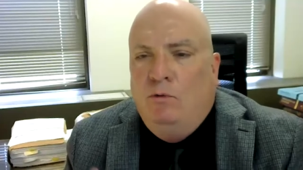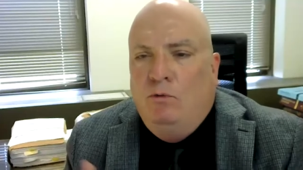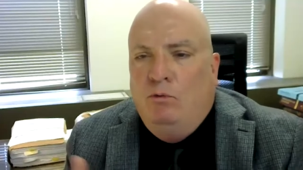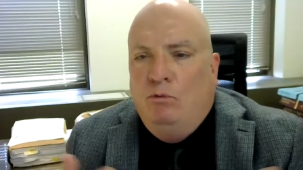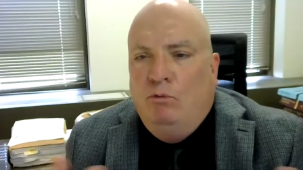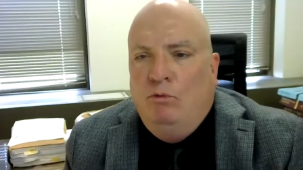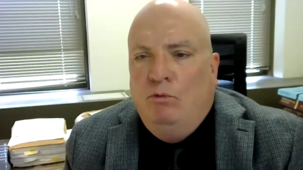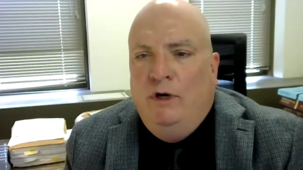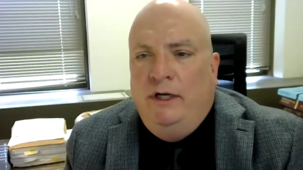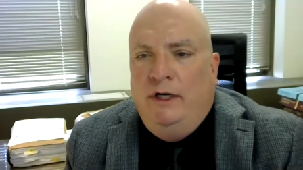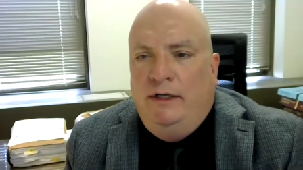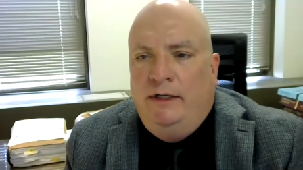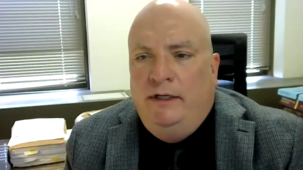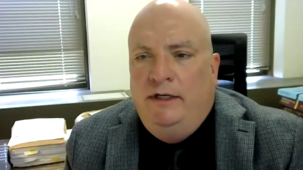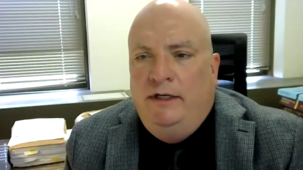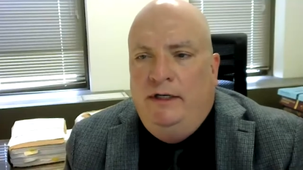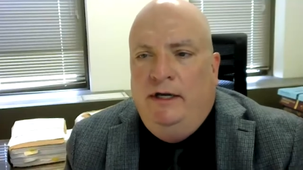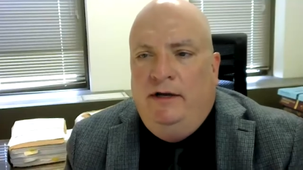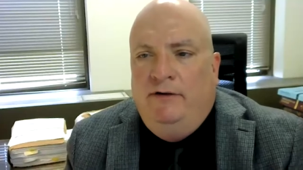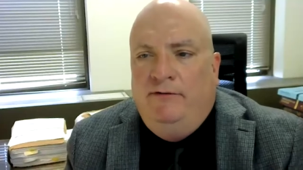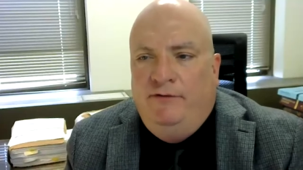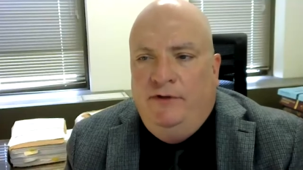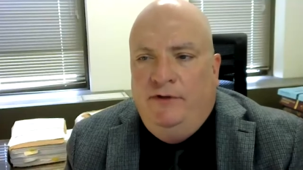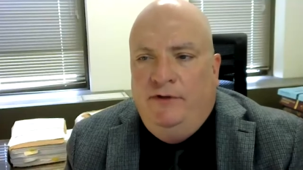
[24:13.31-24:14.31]
What
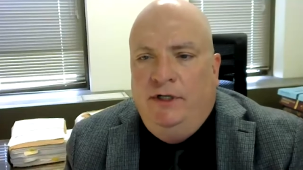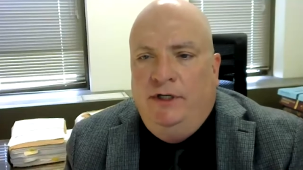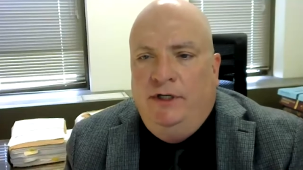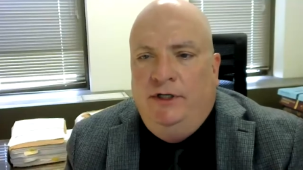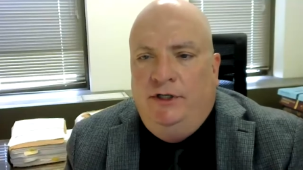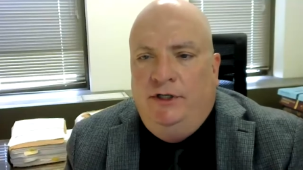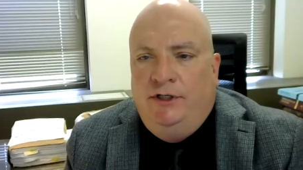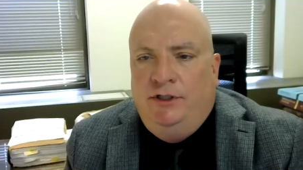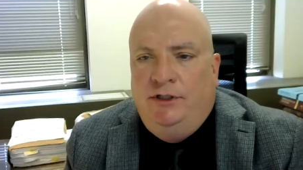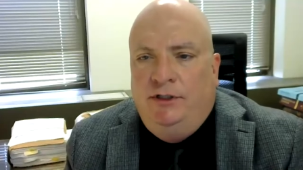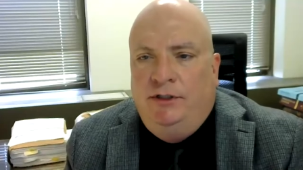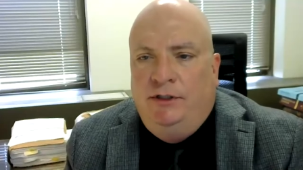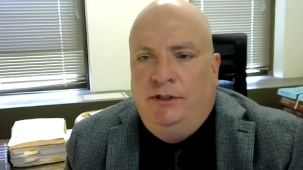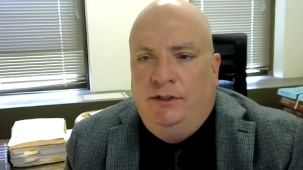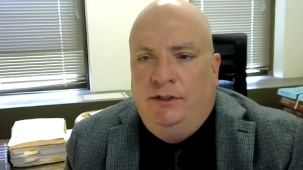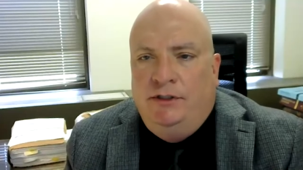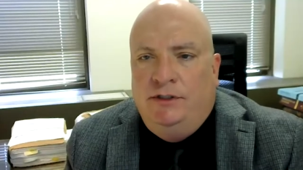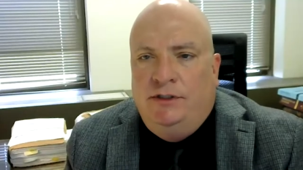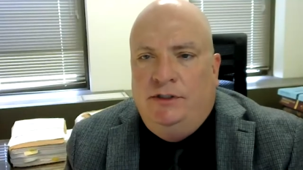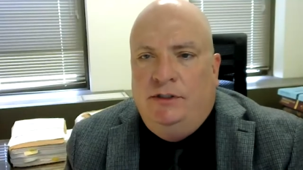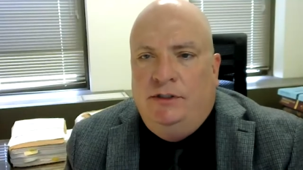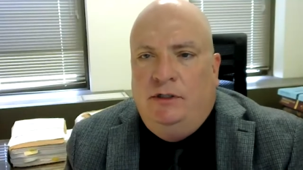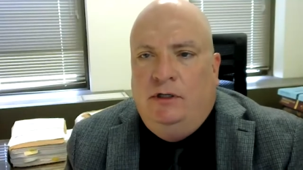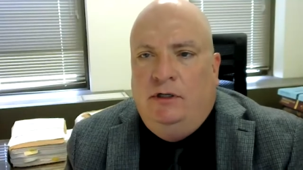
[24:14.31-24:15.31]

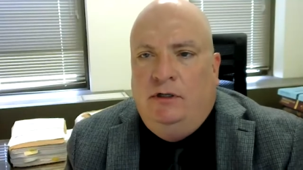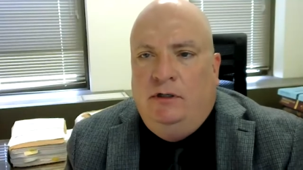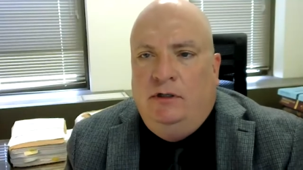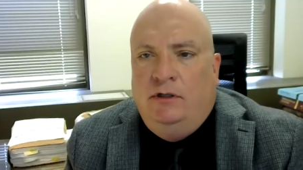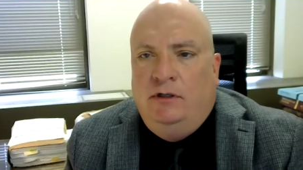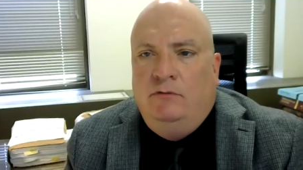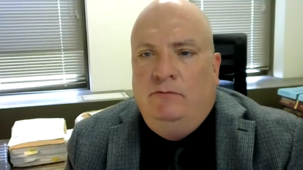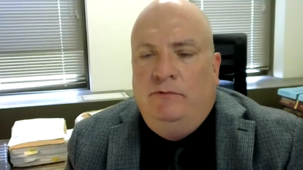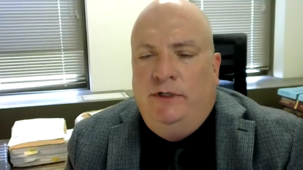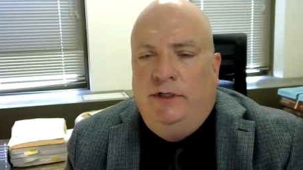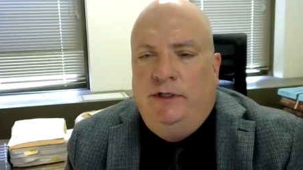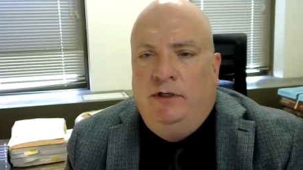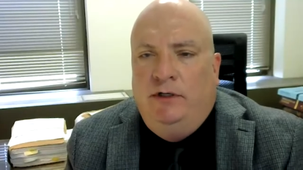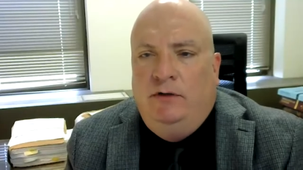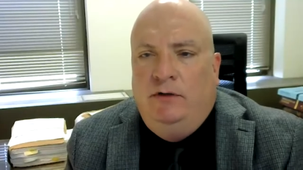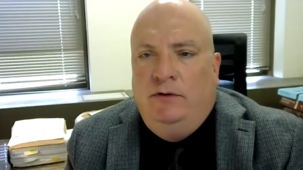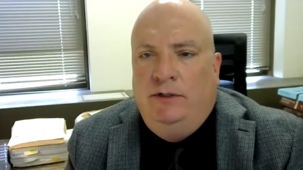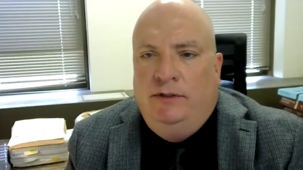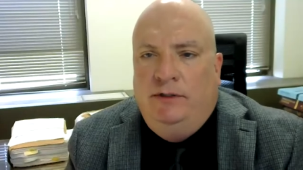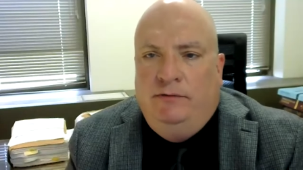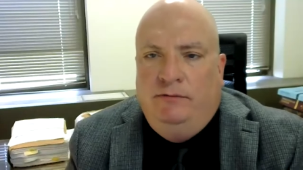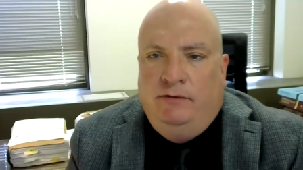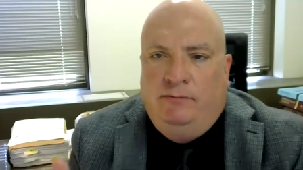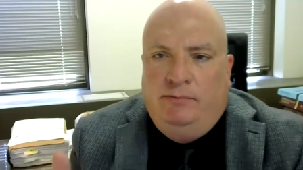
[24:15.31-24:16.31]
definitions are we
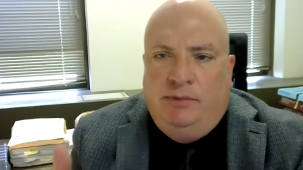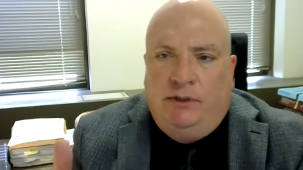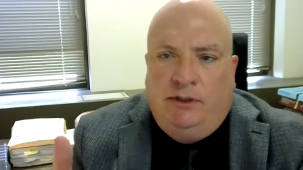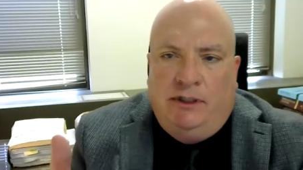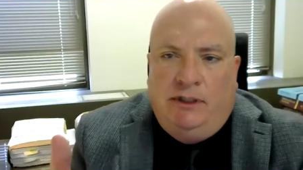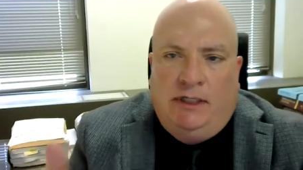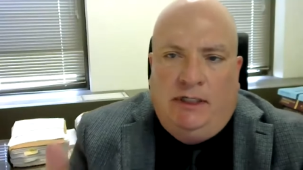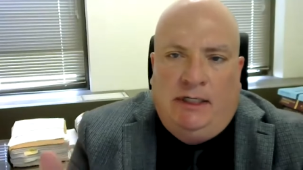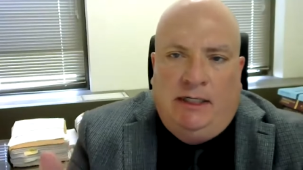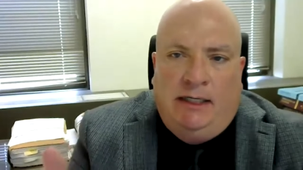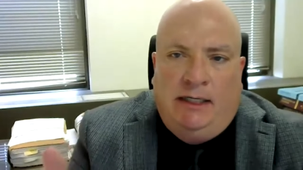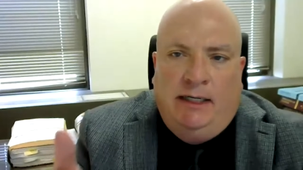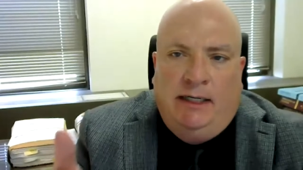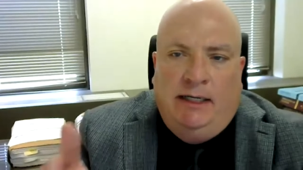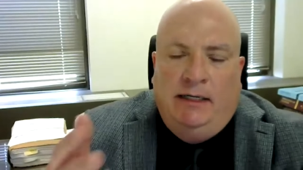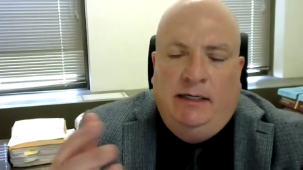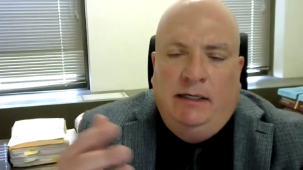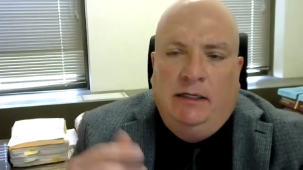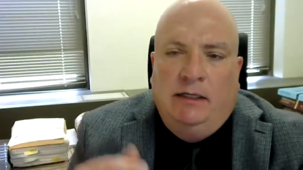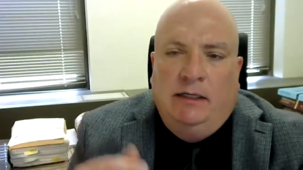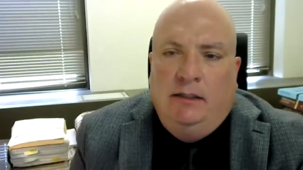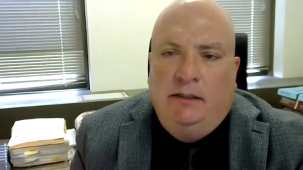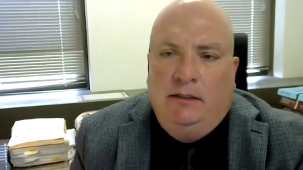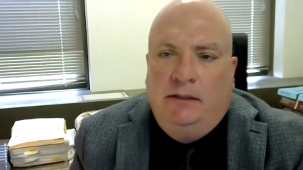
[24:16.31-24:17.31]
going to apply
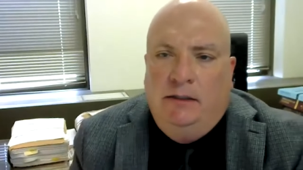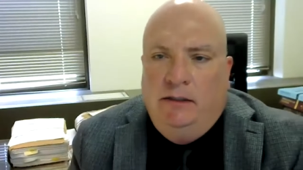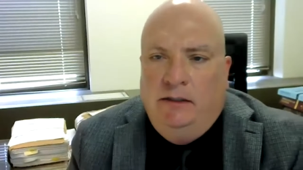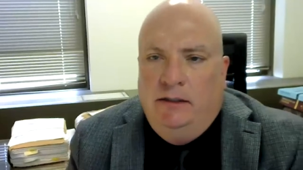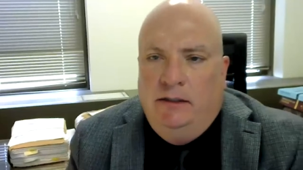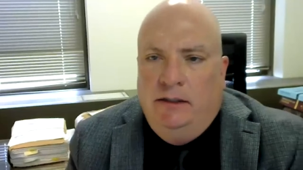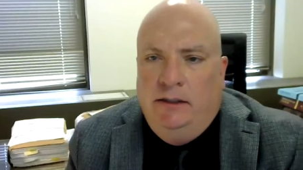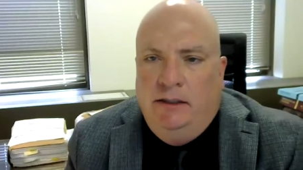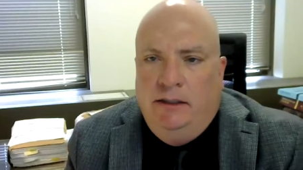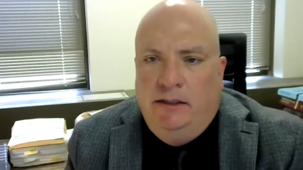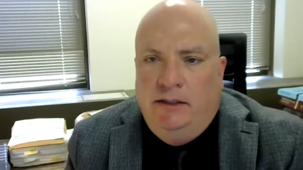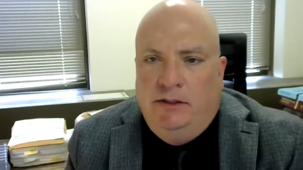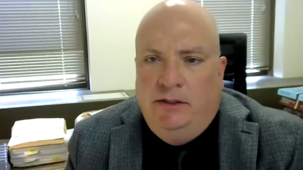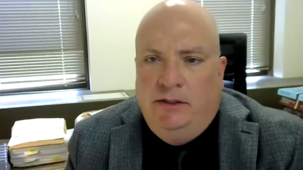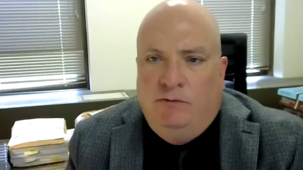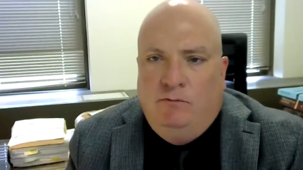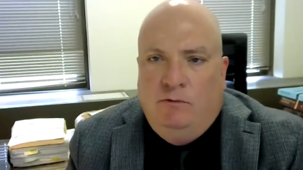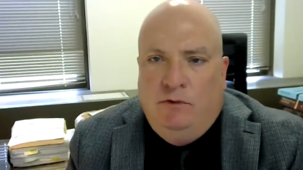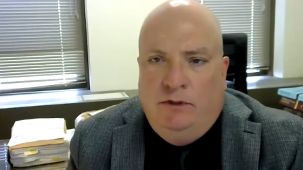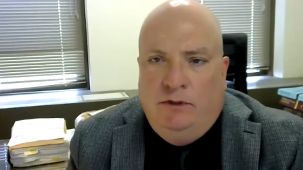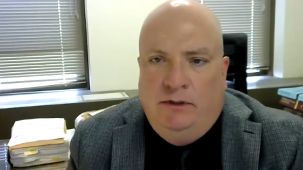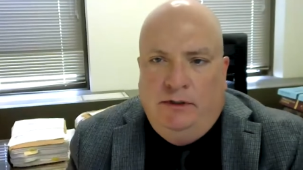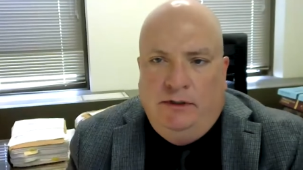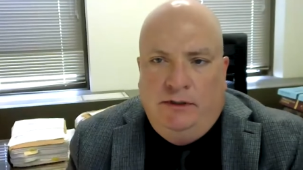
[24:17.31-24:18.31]
to these
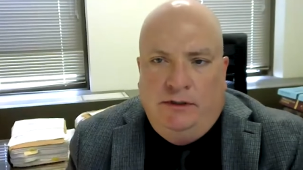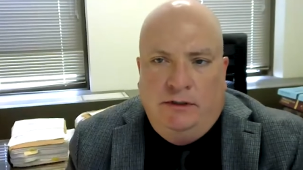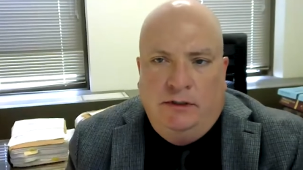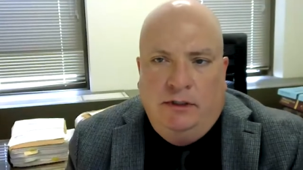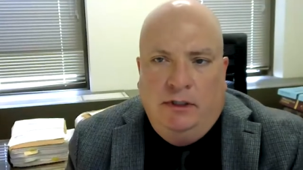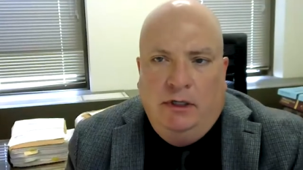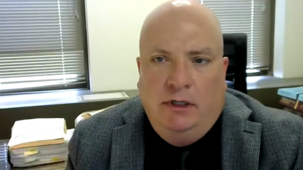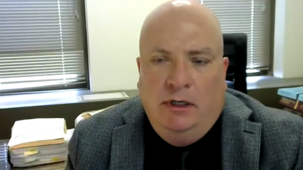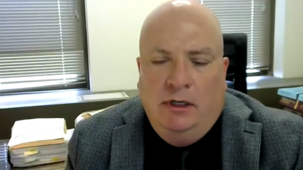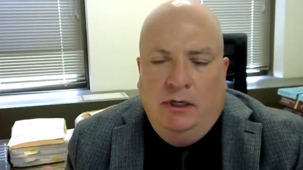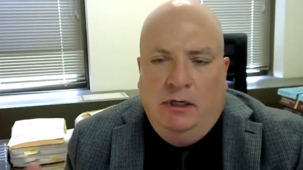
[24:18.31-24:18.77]
words?